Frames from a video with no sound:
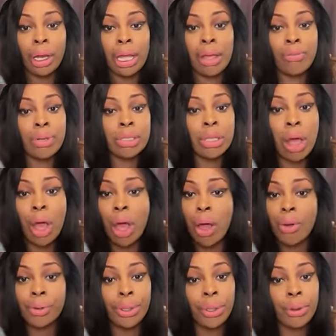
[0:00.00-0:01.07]
It was
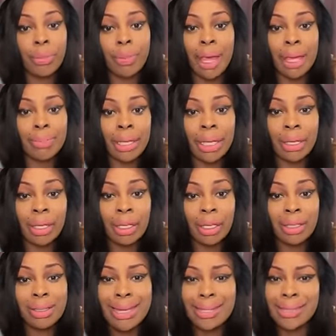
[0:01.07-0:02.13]
all you, baby.
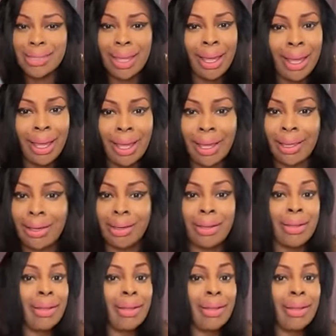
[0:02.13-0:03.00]
That's it.